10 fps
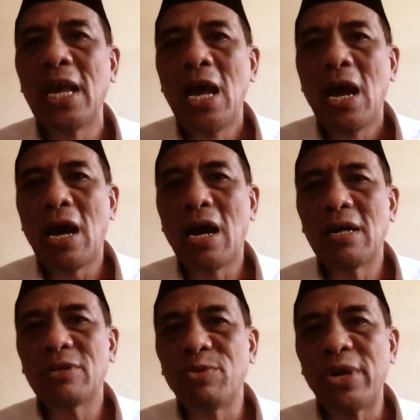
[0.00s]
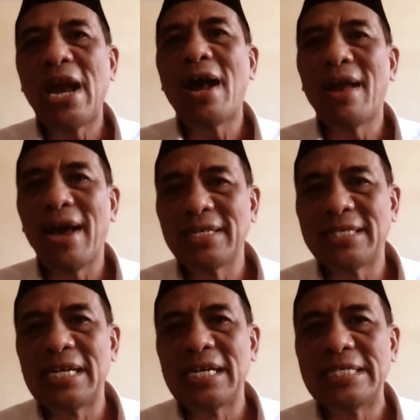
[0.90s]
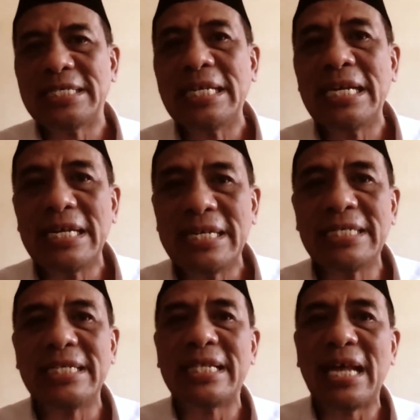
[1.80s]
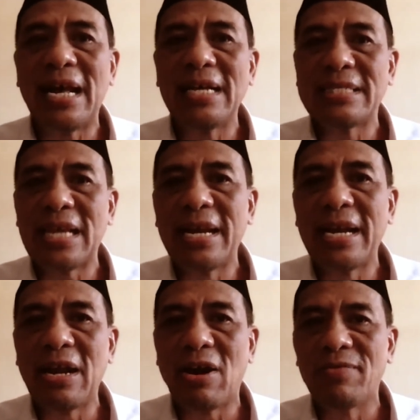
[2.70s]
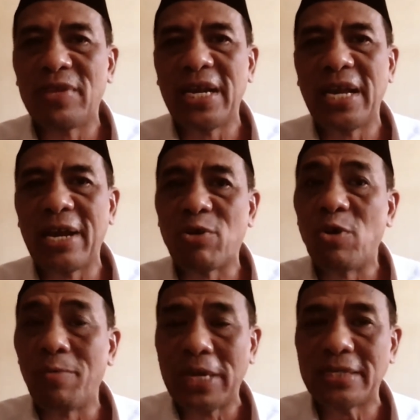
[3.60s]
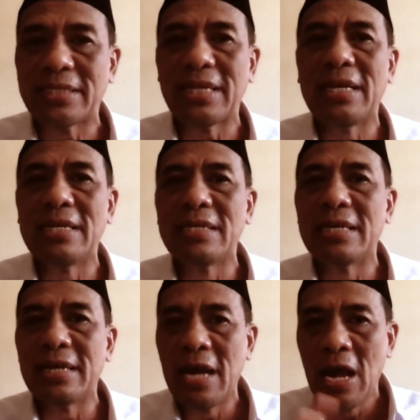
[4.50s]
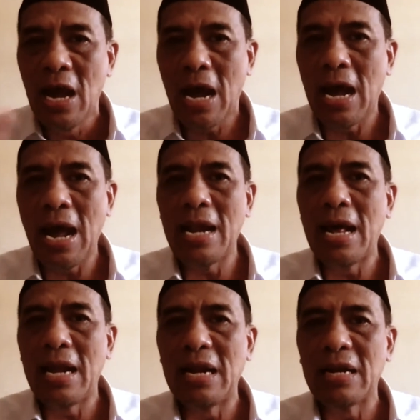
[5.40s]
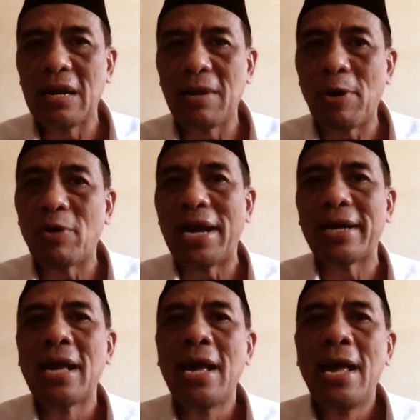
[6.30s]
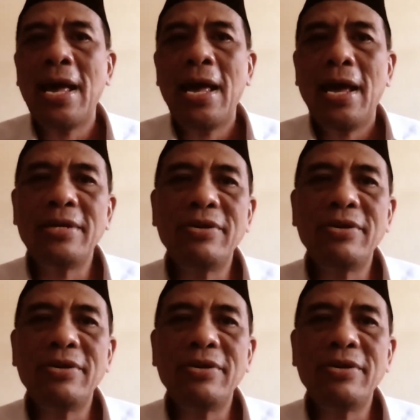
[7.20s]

to realize the digitalizing of the economics in the halal product. And